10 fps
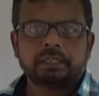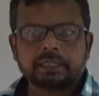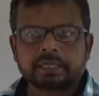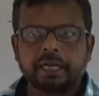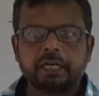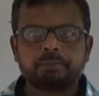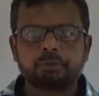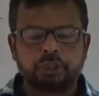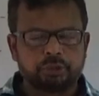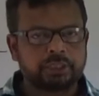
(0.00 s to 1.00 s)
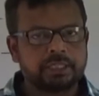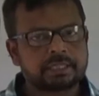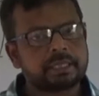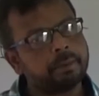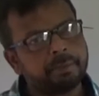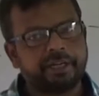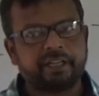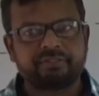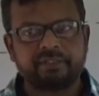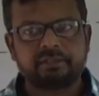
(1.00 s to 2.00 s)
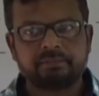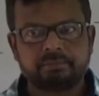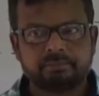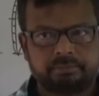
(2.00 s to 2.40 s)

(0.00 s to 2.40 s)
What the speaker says: The current produces a magnetic field,